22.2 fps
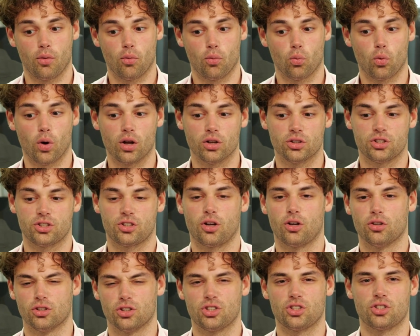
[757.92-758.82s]
whilst
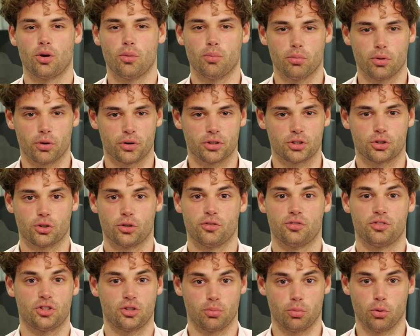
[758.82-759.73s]
Ensemble are sort of
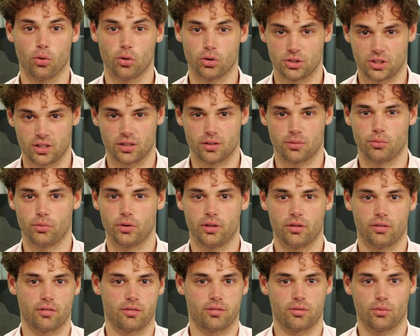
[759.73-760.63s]
supporting them
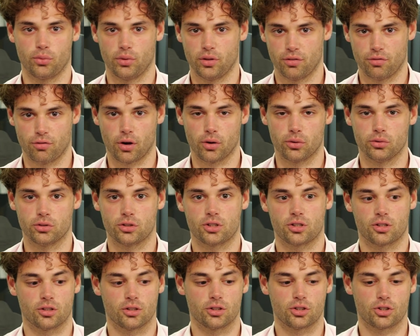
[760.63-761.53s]
with
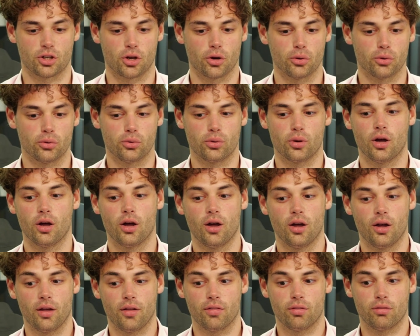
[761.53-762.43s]
votes. So
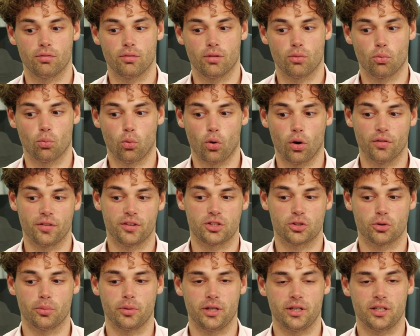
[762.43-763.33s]
what
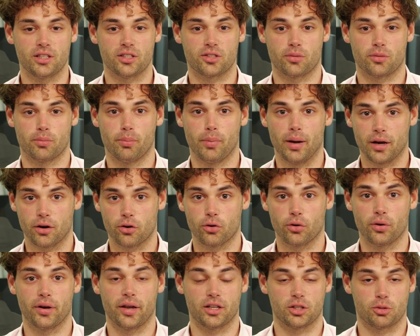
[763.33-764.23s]
this will mean is
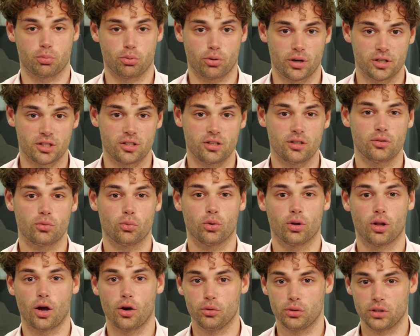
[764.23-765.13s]
Macron as president
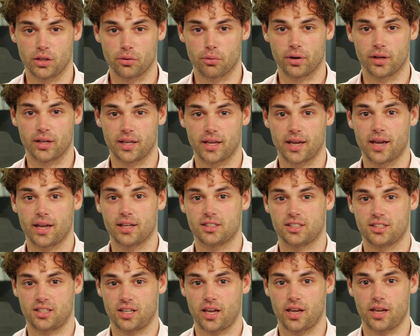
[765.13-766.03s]
will only really get
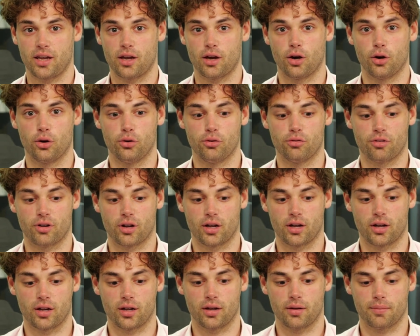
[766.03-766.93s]
say
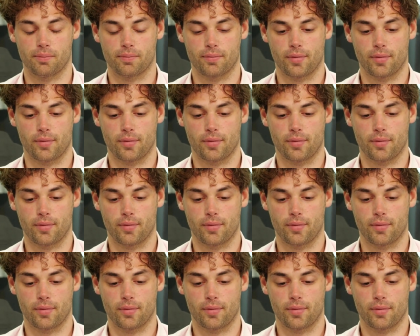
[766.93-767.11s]
over